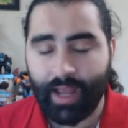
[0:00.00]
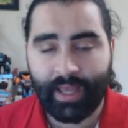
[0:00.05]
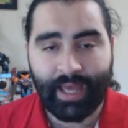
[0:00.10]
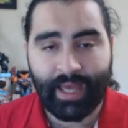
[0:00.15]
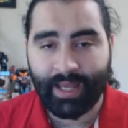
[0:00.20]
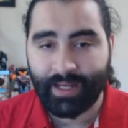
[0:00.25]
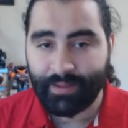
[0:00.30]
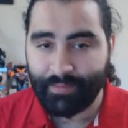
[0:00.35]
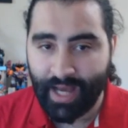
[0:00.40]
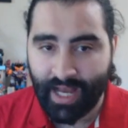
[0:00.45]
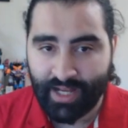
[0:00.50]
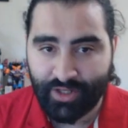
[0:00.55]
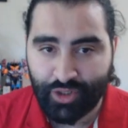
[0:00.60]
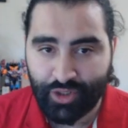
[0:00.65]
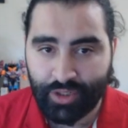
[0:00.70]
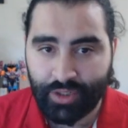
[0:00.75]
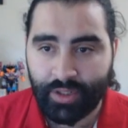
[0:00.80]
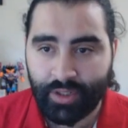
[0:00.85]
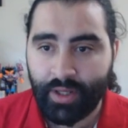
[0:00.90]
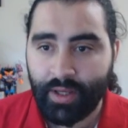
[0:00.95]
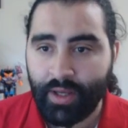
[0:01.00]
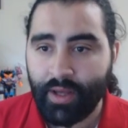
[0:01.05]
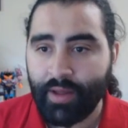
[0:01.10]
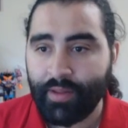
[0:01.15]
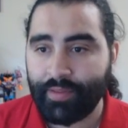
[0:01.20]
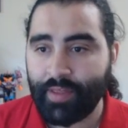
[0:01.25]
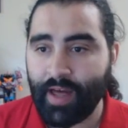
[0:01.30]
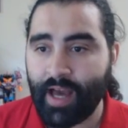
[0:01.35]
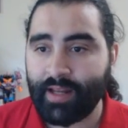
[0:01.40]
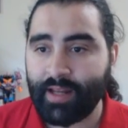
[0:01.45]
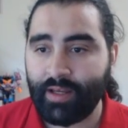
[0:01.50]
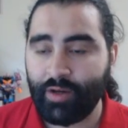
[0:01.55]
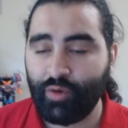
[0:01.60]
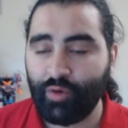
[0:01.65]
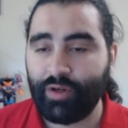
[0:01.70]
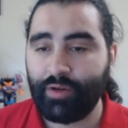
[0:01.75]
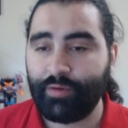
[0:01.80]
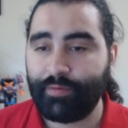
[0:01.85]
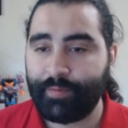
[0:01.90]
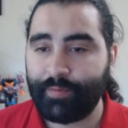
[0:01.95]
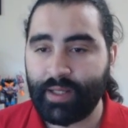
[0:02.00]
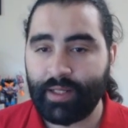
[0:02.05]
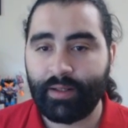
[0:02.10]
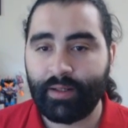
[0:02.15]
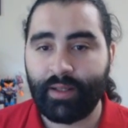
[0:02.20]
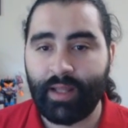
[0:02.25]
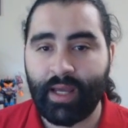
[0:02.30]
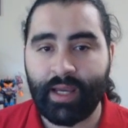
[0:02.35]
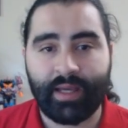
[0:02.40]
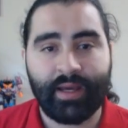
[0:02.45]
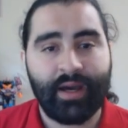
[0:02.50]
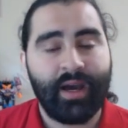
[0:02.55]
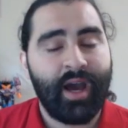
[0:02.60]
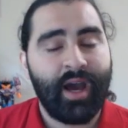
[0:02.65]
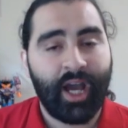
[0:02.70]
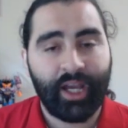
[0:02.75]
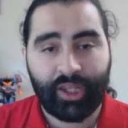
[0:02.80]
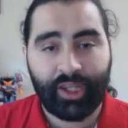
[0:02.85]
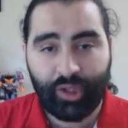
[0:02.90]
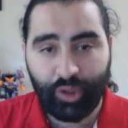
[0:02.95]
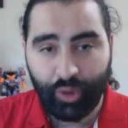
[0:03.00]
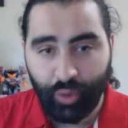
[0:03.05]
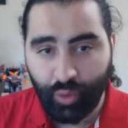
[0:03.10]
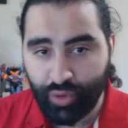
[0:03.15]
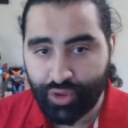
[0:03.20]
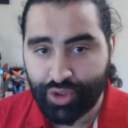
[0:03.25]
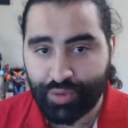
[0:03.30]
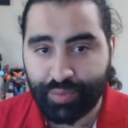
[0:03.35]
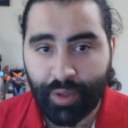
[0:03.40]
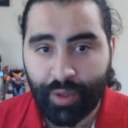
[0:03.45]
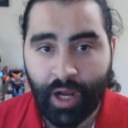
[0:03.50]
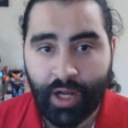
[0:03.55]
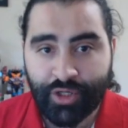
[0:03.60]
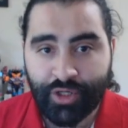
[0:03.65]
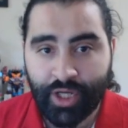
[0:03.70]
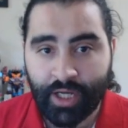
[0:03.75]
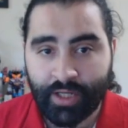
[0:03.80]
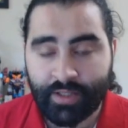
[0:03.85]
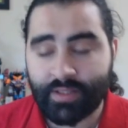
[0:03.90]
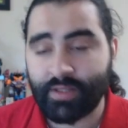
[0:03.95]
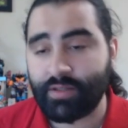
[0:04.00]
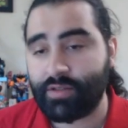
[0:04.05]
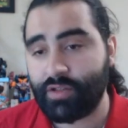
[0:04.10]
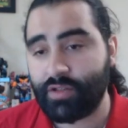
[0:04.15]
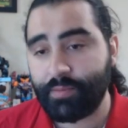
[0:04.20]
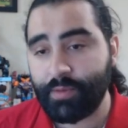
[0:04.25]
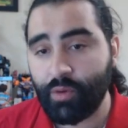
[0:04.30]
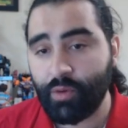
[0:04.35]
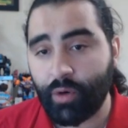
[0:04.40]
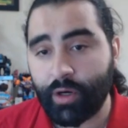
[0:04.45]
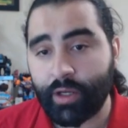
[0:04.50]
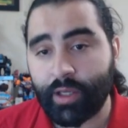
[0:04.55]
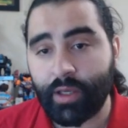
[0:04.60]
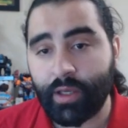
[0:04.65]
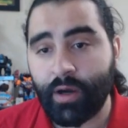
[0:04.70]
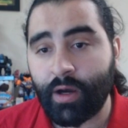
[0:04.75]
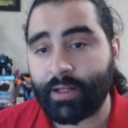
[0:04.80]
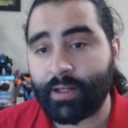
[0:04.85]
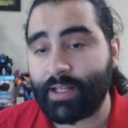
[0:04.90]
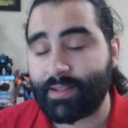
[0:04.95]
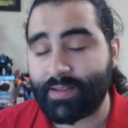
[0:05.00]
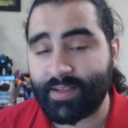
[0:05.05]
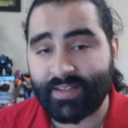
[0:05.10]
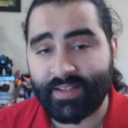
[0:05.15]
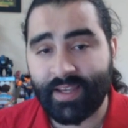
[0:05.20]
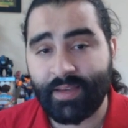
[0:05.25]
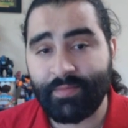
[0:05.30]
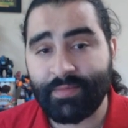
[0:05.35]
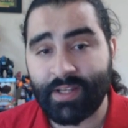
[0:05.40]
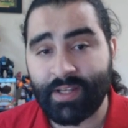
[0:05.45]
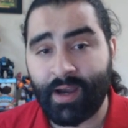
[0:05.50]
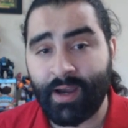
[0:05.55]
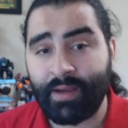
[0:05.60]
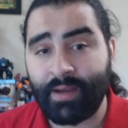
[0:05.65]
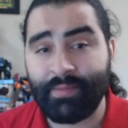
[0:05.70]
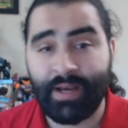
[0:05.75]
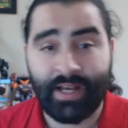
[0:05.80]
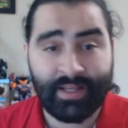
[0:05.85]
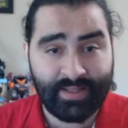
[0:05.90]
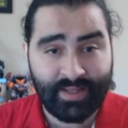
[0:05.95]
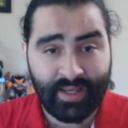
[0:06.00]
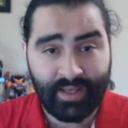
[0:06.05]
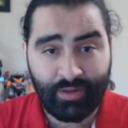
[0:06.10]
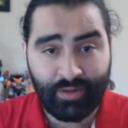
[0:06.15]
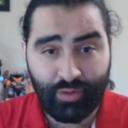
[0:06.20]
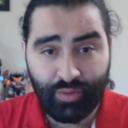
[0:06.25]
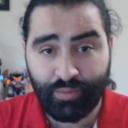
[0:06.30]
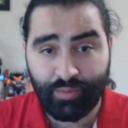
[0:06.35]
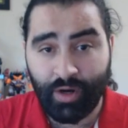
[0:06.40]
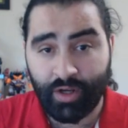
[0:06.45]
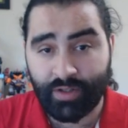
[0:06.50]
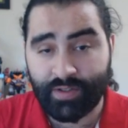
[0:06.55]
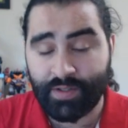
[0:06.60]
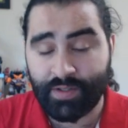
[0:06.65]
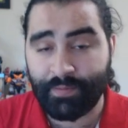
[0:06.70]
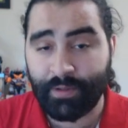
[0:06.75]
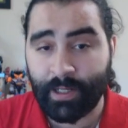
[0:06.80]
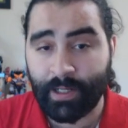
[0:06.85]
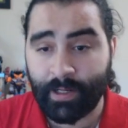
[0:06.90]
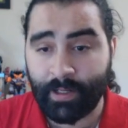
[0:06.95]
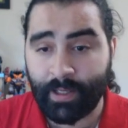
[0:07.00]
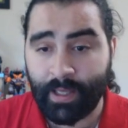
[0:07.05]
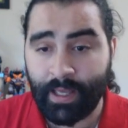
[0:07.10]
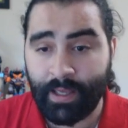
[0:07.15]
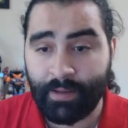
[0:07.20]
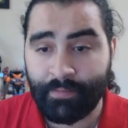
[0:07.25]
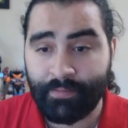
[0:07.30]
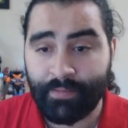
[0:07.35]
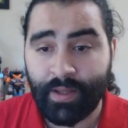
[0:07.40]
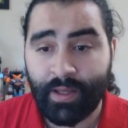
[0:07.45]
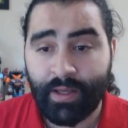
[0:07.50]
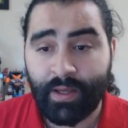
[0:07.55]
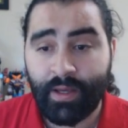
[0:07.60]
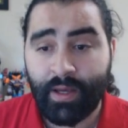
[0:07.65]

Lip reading: I can't imagine that it would have been like a huge project to be working on at the same time as a new multiplayer game.